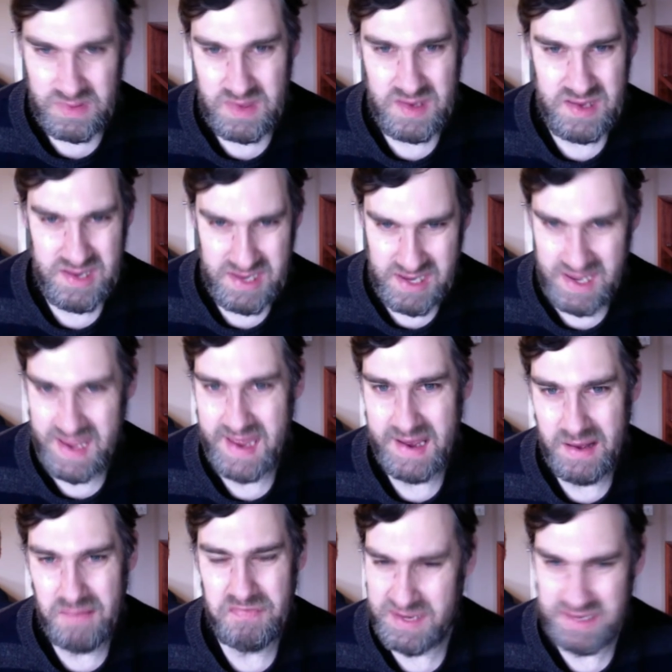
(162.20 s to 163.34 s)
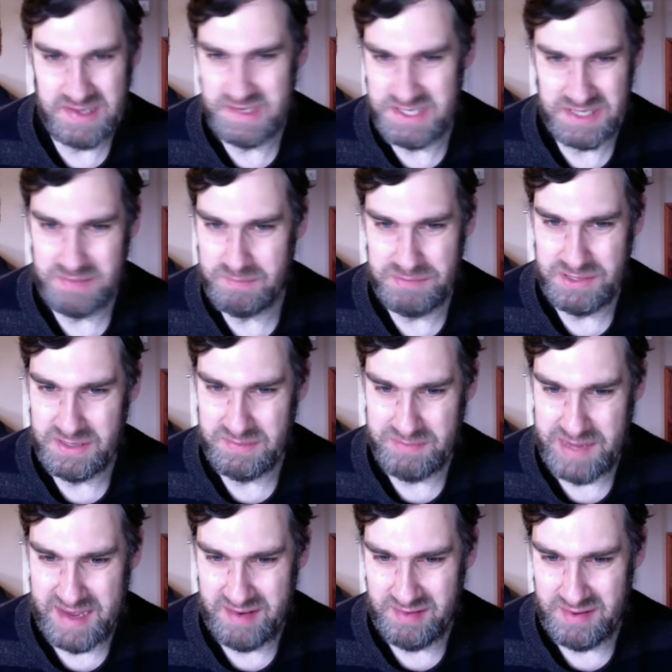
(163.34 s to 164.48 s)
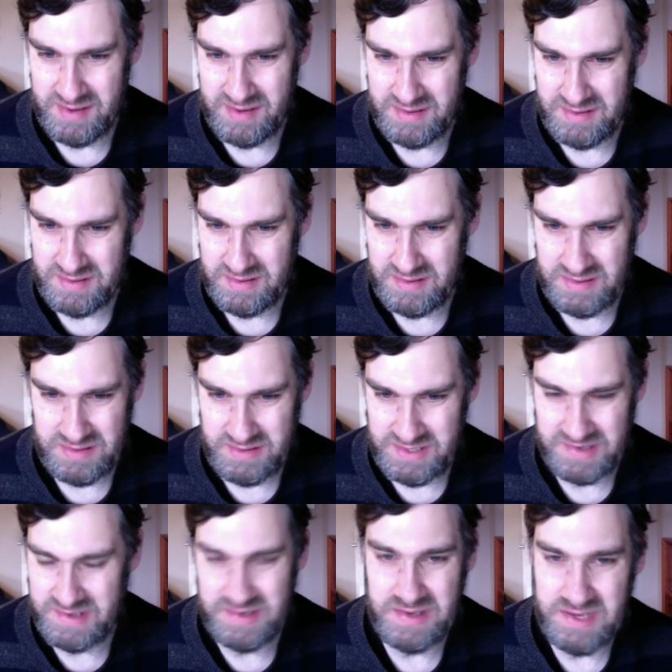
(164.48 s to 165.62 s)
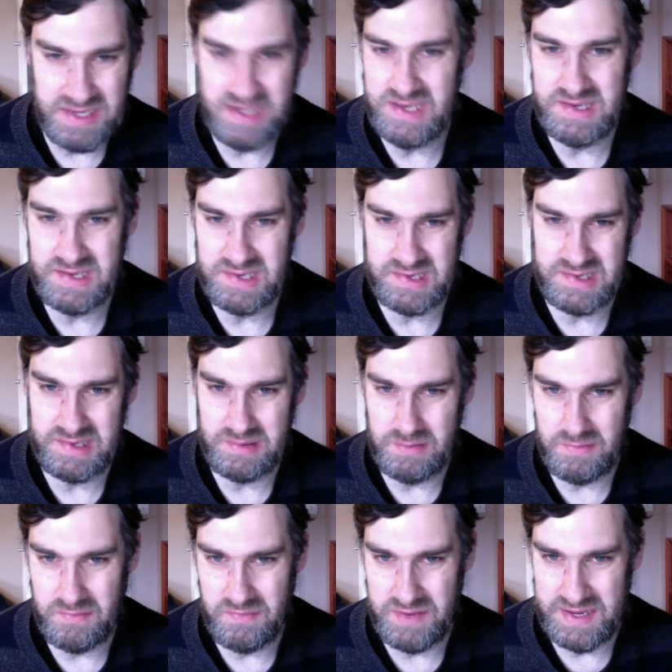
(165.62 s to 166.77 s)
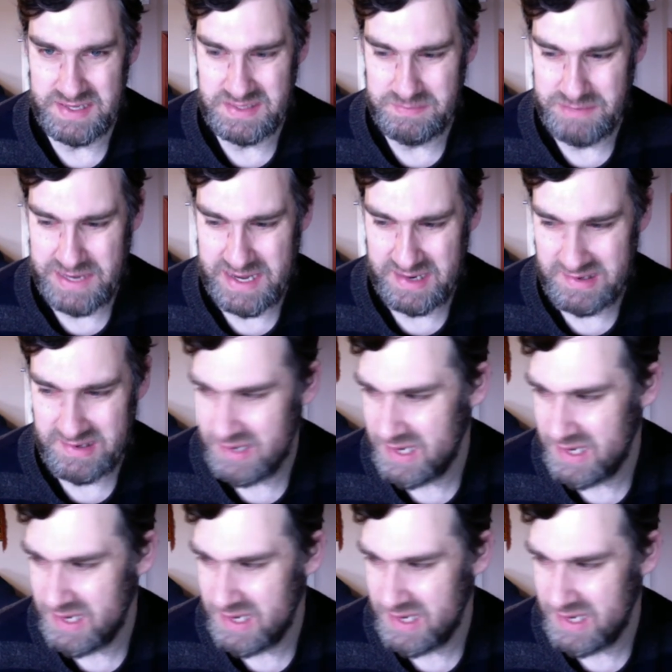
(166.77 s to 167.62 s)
yeah, I think the jumping about and just needless sort of flashbacks.